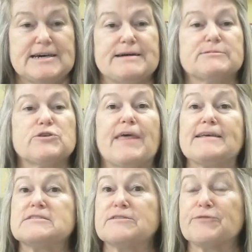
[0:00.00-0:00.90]
so
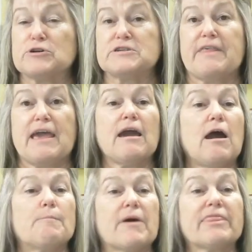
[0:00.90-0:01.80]
that's the first thing,
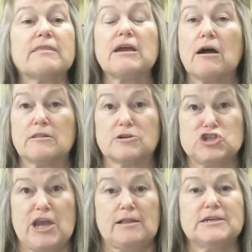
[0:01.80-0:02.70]
a monthly color
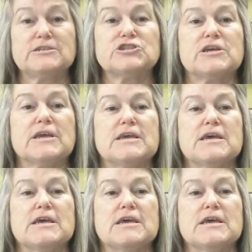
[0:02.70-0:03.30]
challenge.